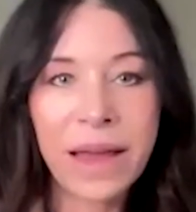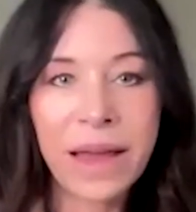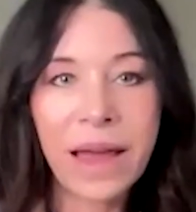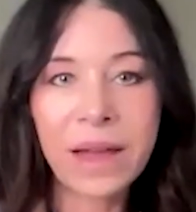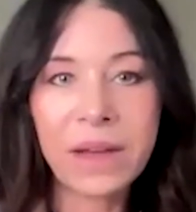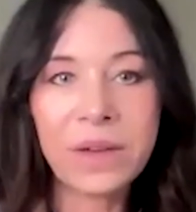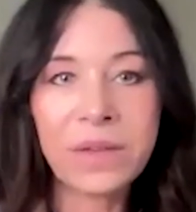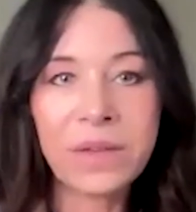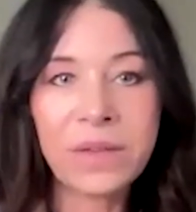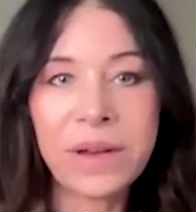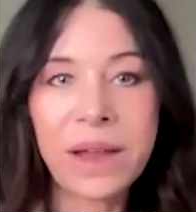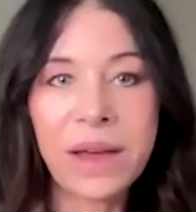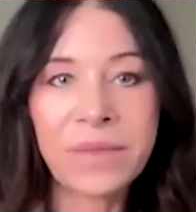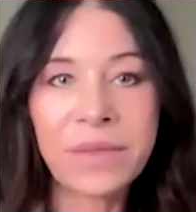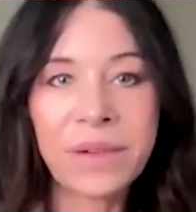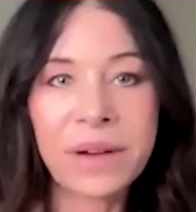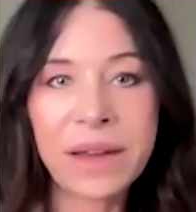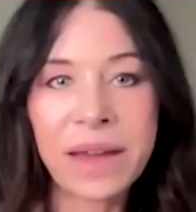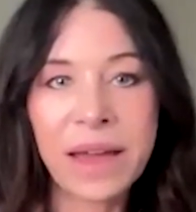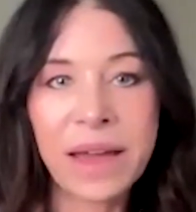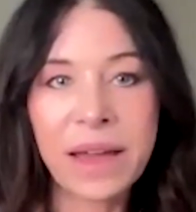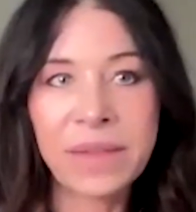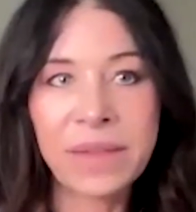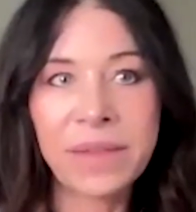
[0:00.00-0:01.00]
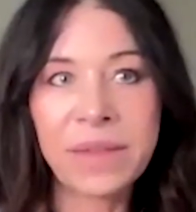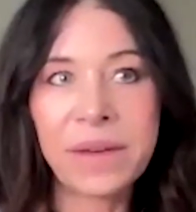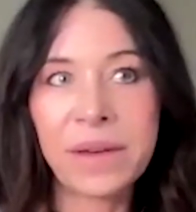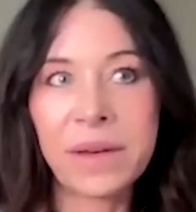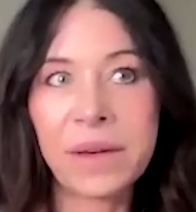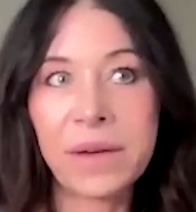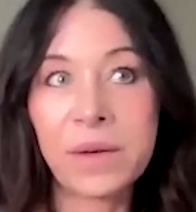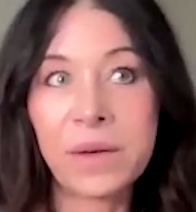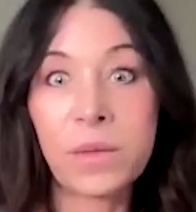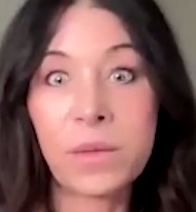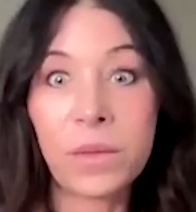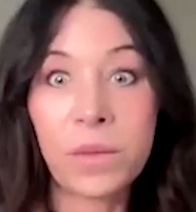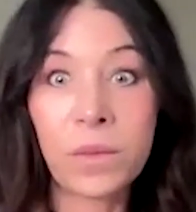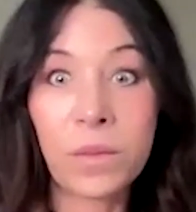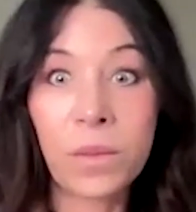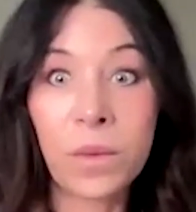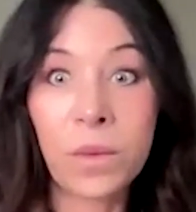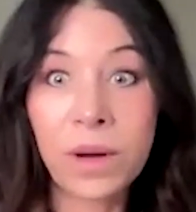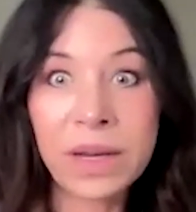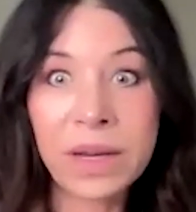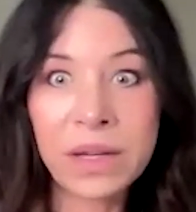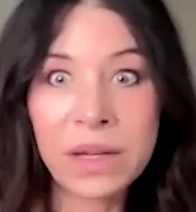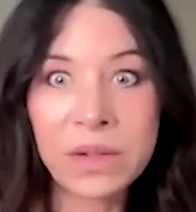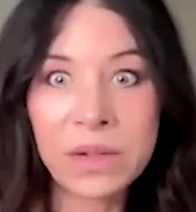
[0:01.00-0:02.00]
And you never get the,
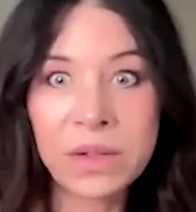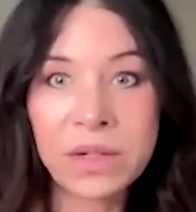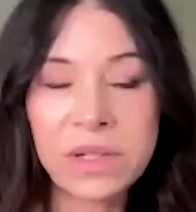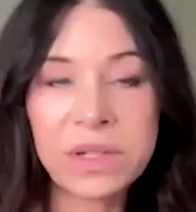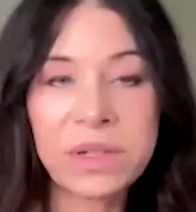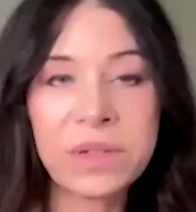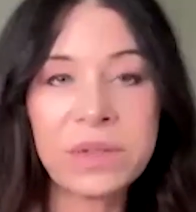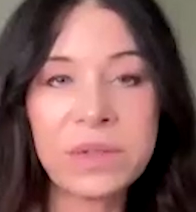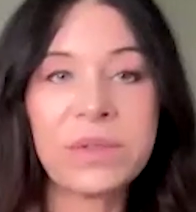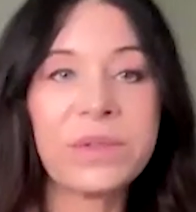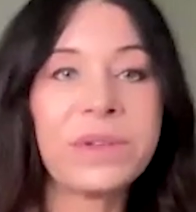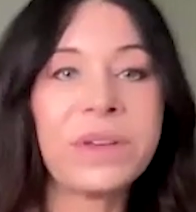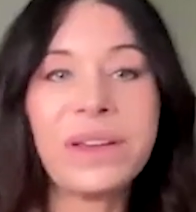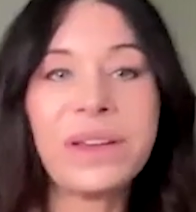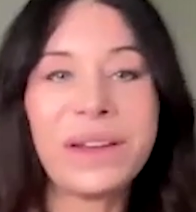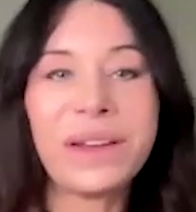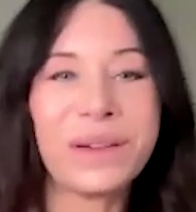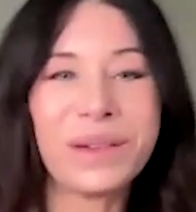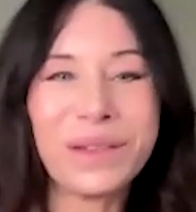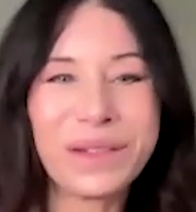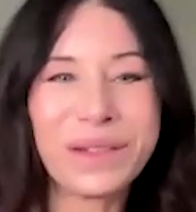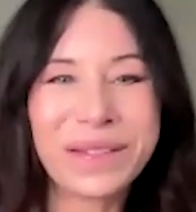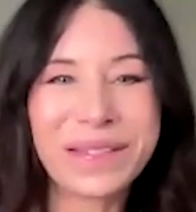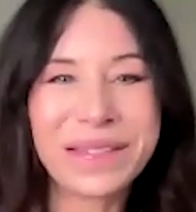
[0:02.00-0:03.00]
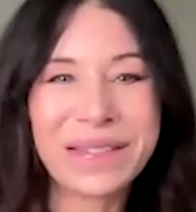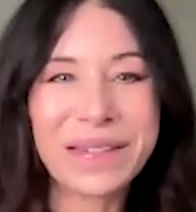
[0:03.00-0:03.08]
what did you do? You just,